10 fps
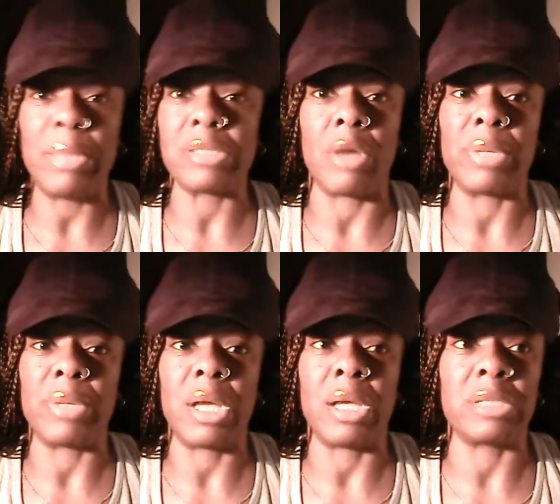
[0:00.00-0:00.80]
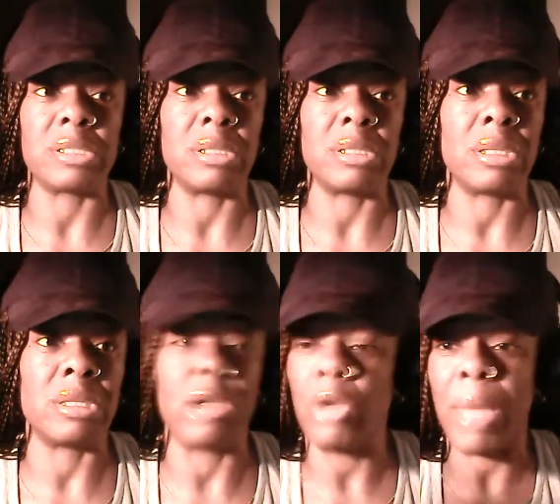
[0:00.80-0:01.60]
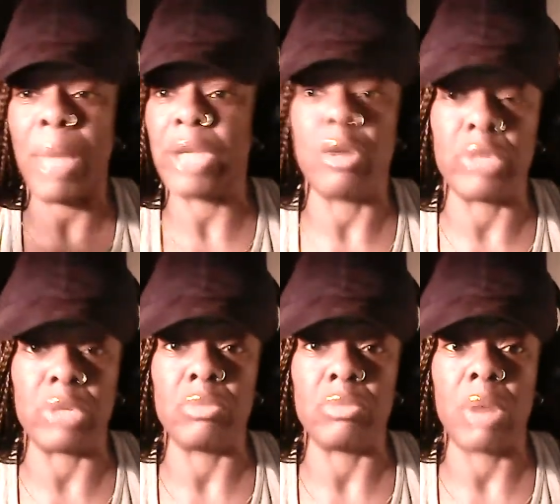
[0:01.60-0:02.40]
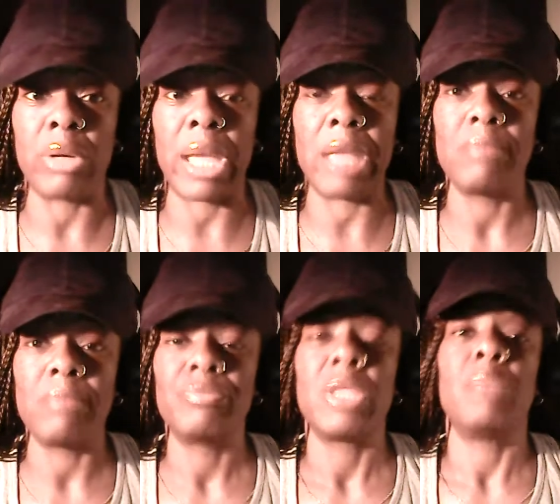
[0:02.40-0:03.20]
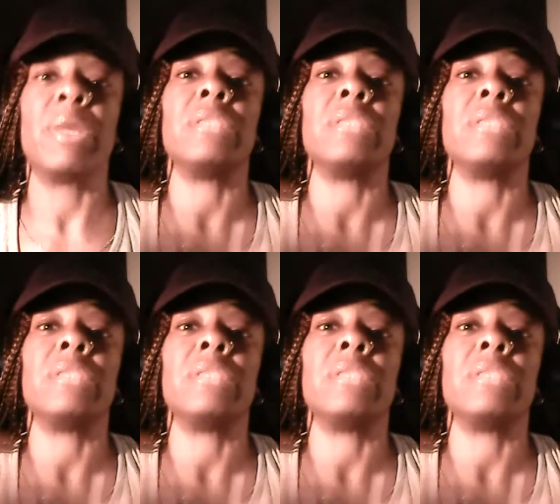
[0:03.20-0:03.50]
on, because don't nobody know you, okay? But